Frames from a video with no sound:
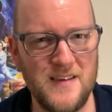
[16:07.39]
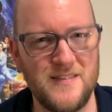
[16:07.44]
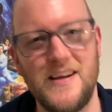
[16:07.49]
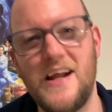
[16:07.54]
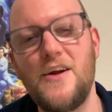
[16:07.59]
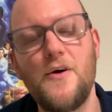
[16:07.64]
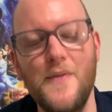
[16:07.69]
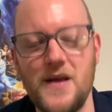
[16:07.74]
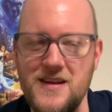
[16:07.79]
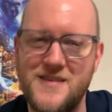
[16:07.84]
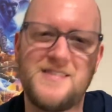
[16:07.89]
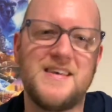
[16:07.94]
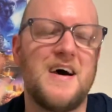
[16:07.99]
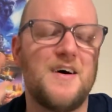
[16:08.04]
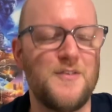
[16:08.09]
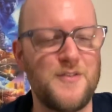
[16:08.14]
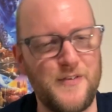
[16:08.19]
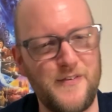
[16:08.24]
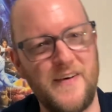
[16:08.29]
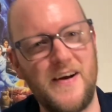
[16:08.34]
And I know that
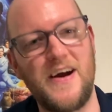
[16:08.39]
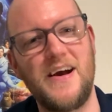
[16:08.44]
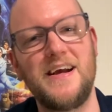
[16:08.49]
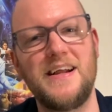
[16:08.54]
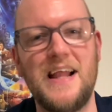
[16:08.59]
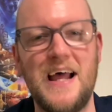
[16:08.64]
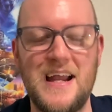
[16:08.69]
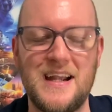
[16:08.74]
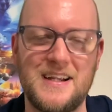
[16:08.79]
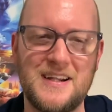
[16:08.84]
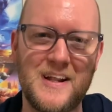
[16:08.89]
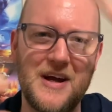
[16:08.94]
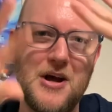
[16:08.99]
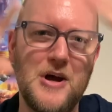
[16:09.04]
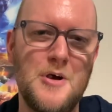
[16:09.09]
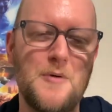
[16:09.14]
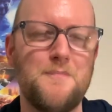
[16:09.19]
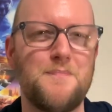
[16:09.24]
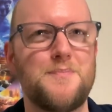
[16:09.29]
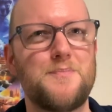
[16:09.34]
sounds very like
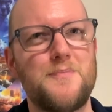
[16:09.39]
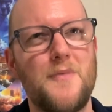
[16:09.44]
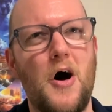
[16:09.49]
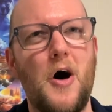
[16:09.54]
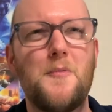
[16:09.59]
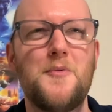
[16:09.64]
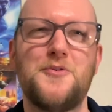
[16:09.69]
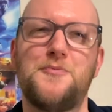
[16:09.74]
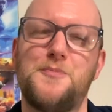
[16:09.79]
almost